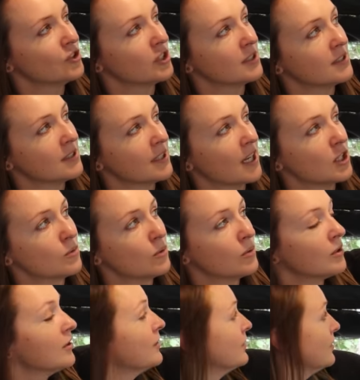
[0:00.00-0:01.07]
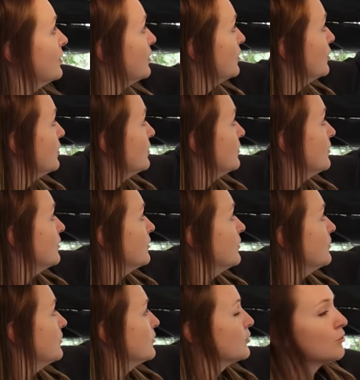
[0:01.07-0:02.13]
Just in case we wanna
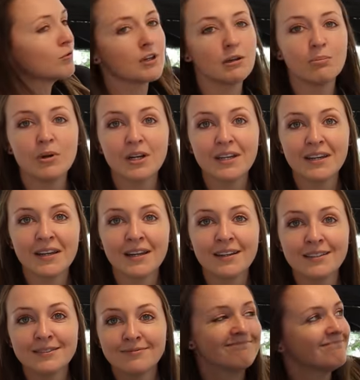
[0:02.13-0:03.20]
read a book at night.